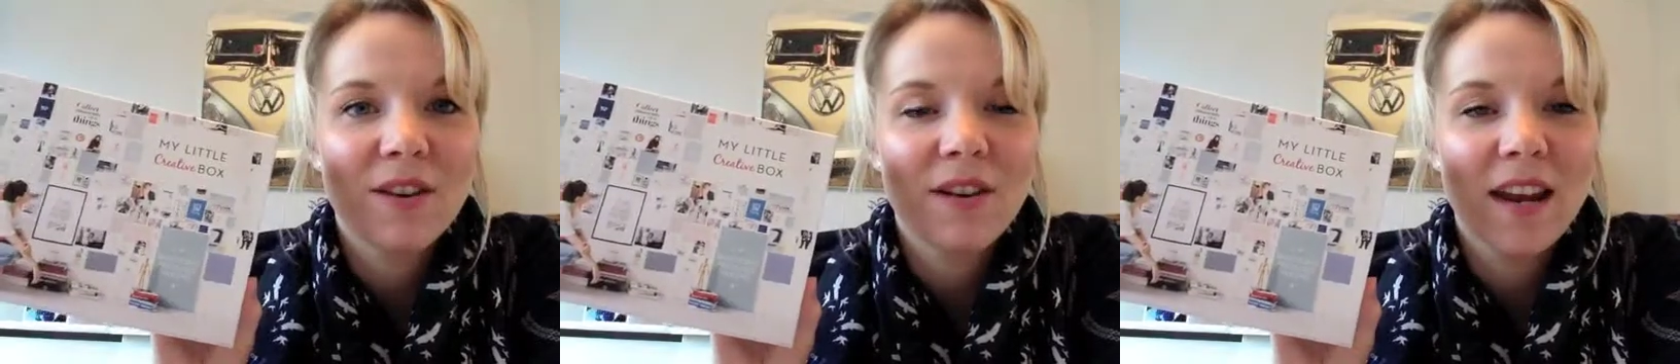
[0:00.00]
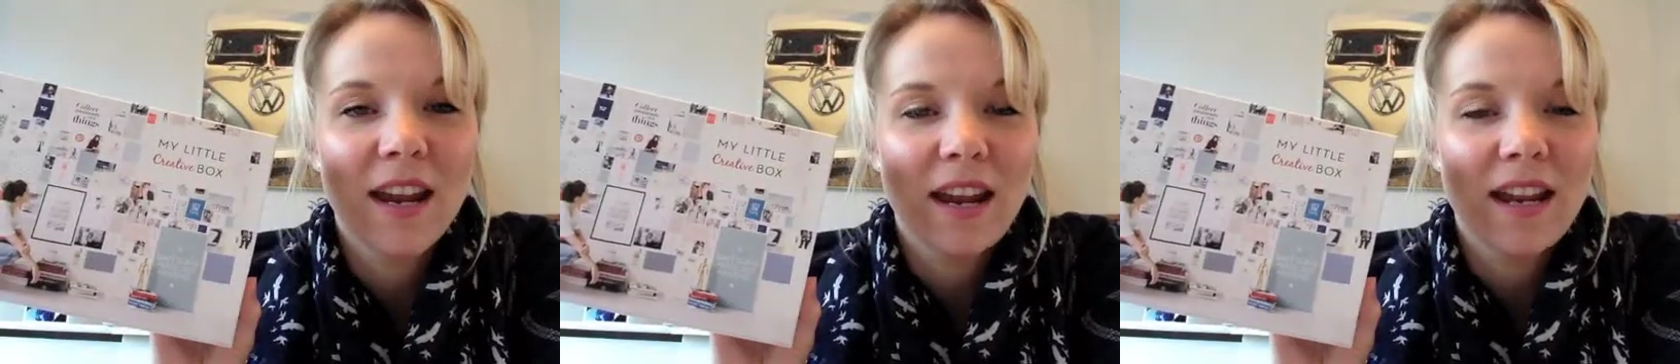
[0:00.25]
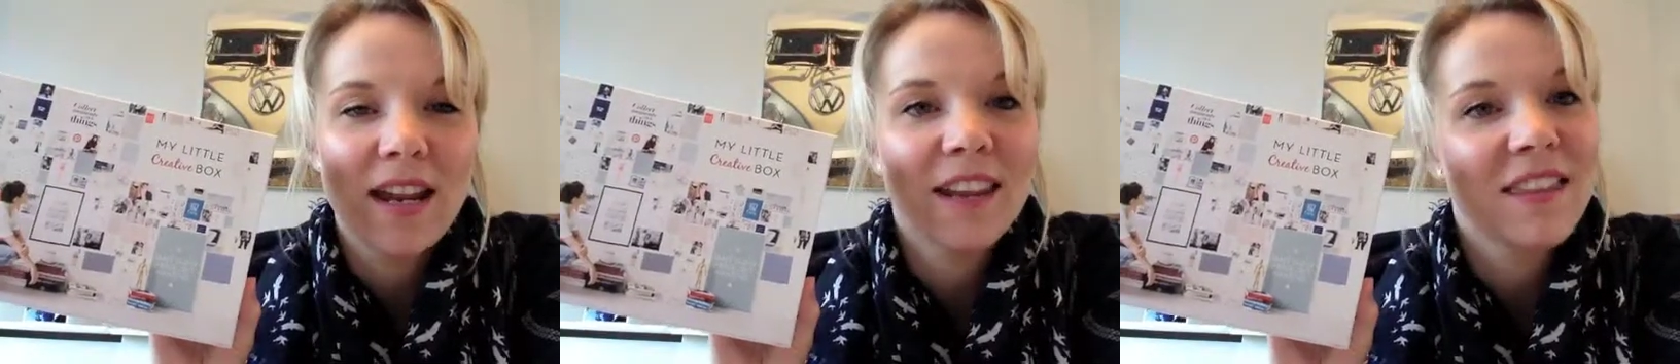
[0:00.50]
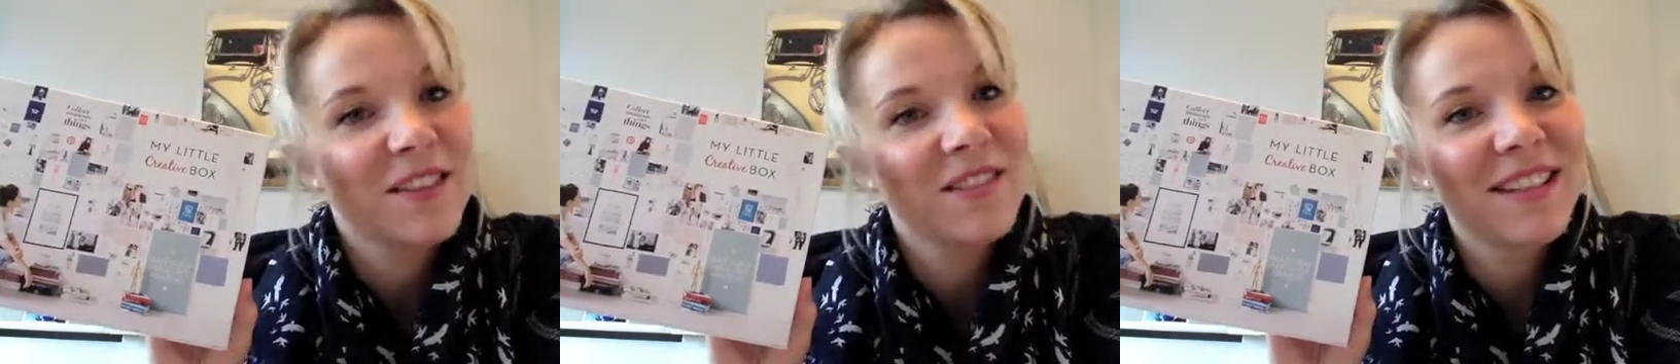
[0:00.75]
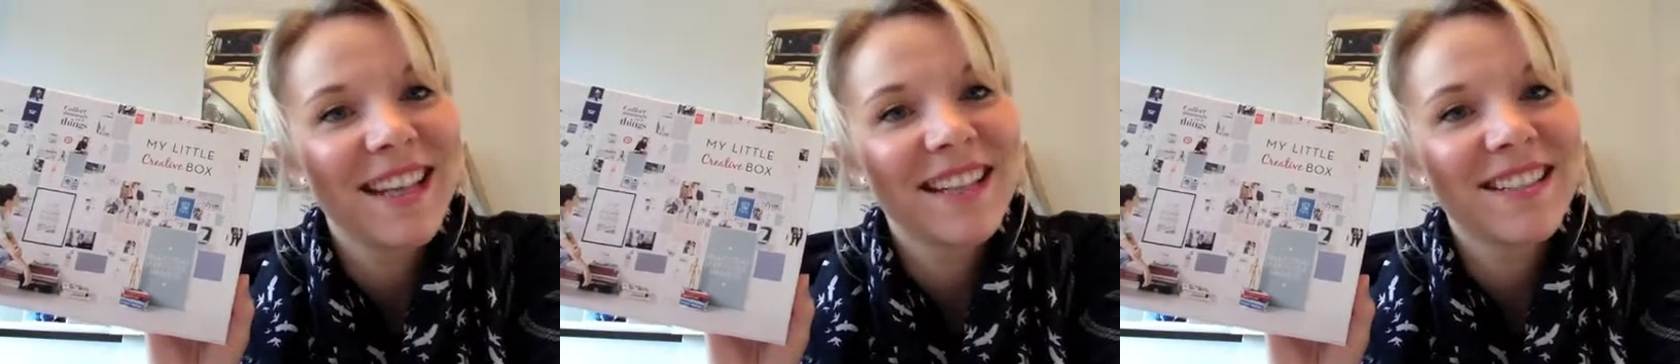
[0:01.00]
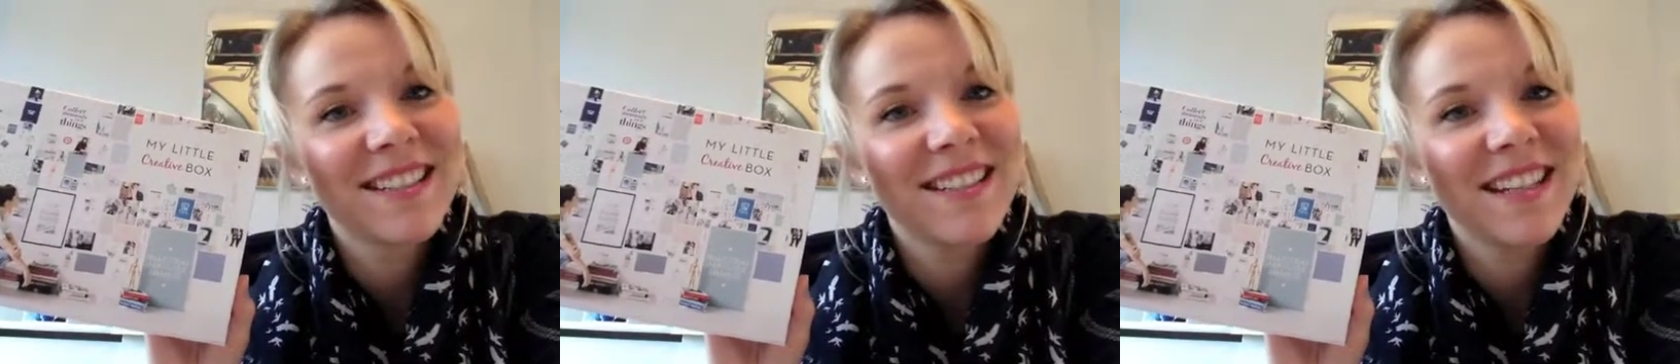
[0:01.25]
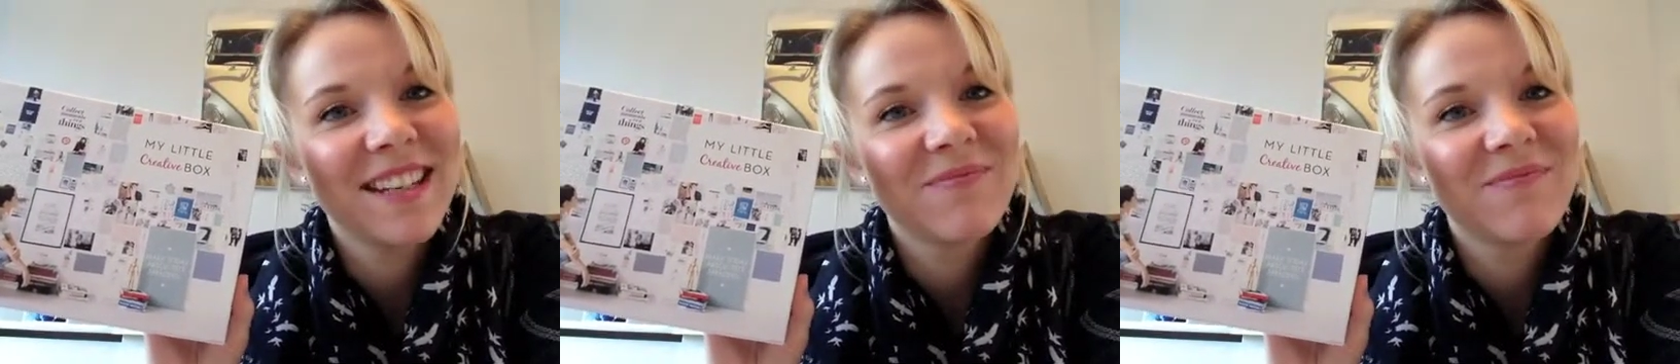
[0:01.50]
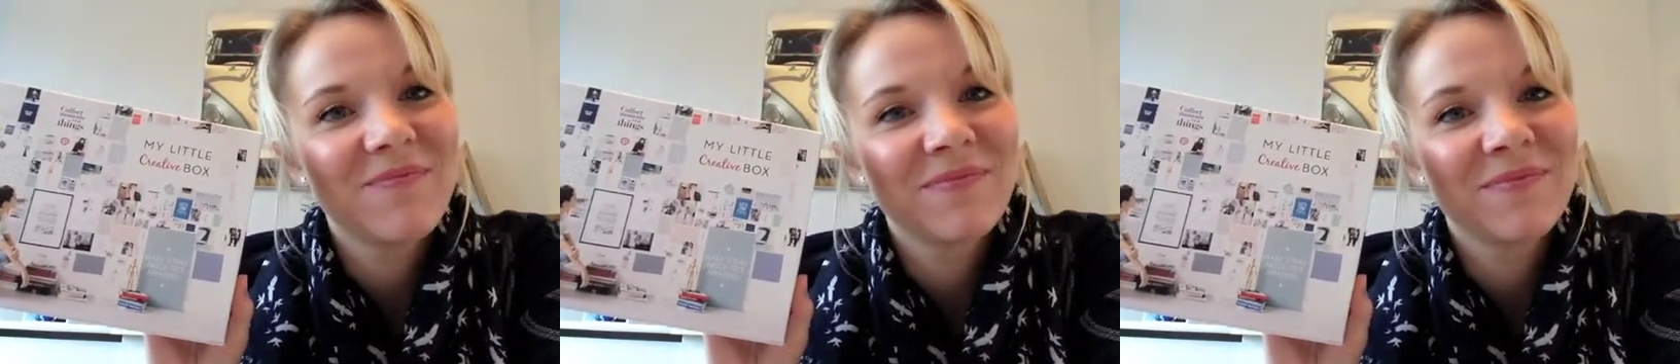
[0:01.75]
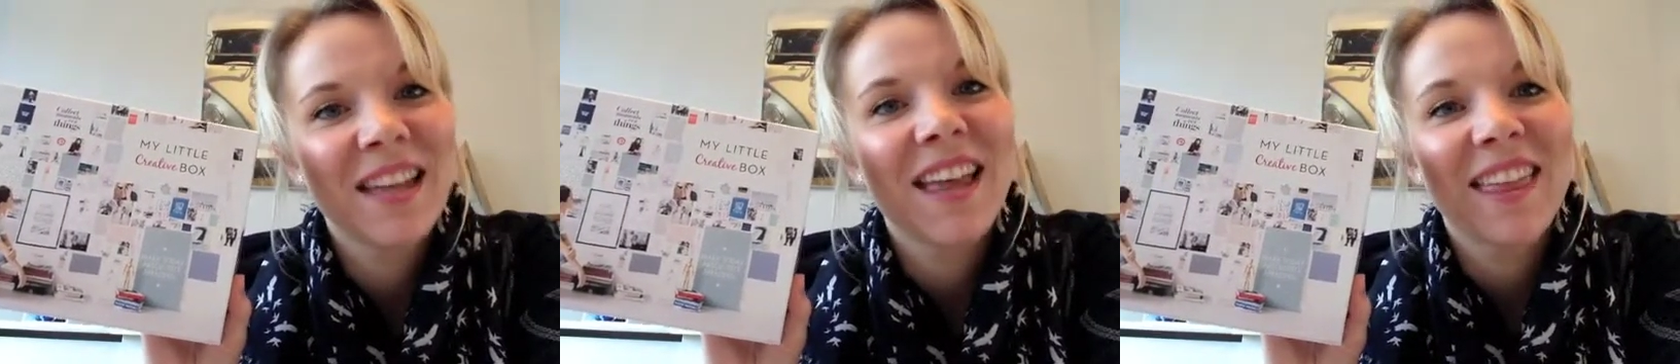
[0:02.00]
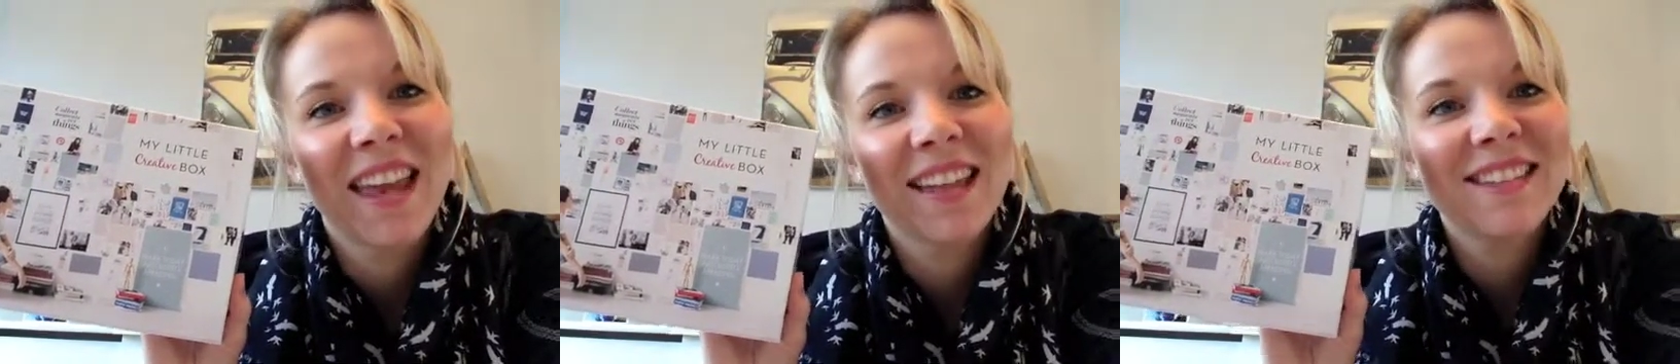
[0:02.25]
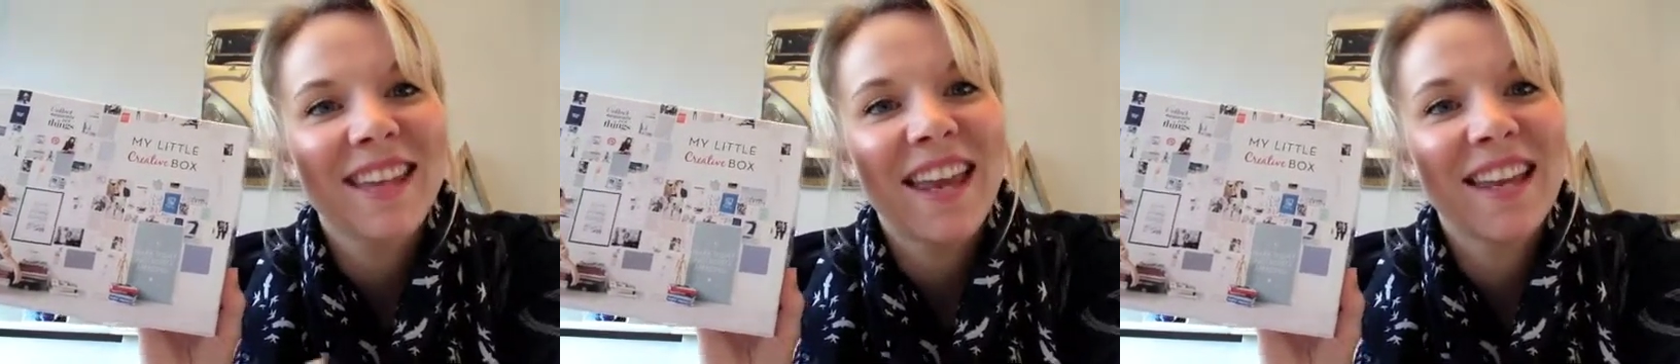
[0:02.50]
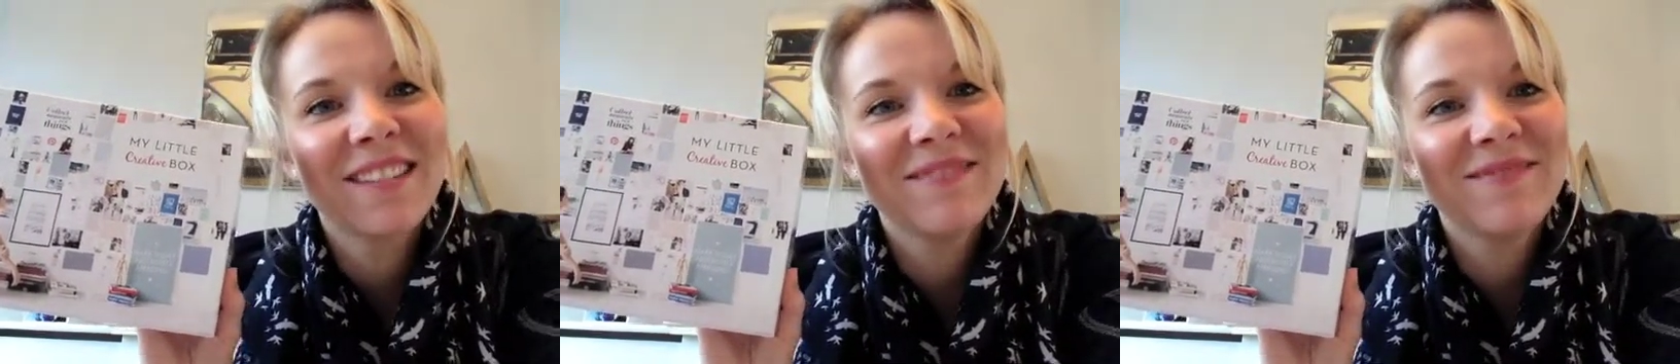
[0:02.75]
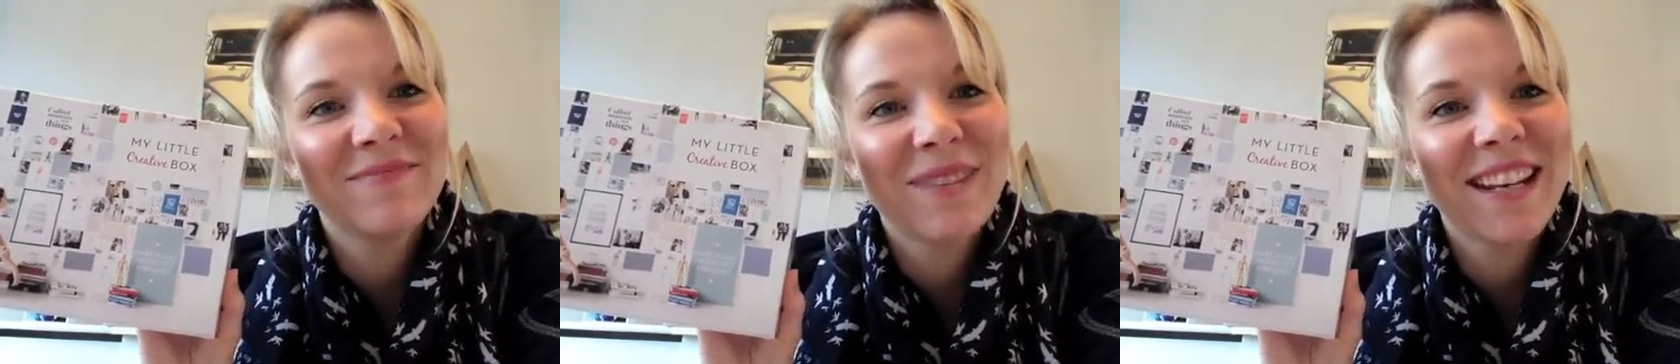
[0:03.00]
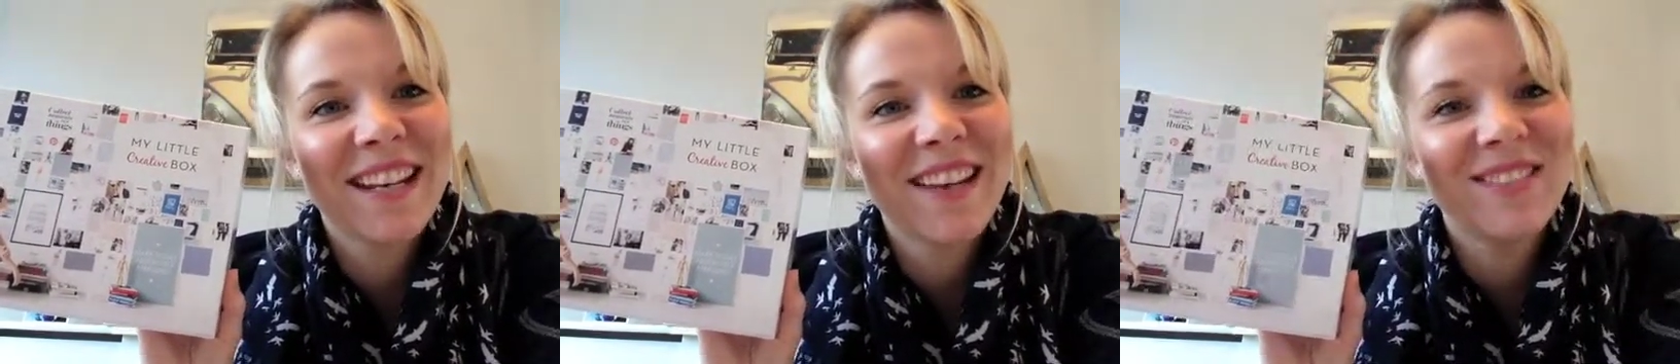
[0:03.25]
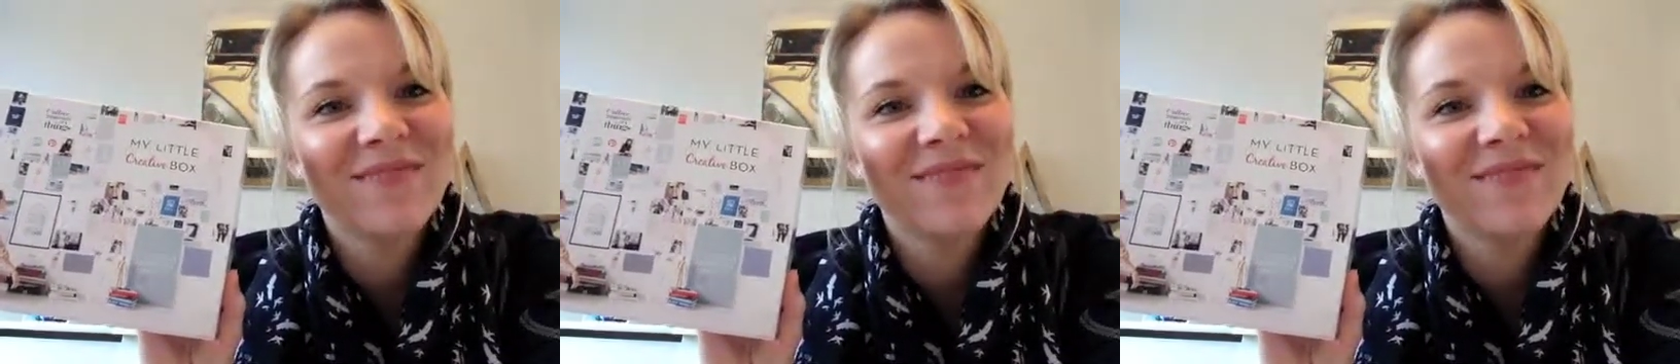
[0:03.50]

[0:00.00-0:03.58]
or anything you would like to see. Thanks again. Bye now.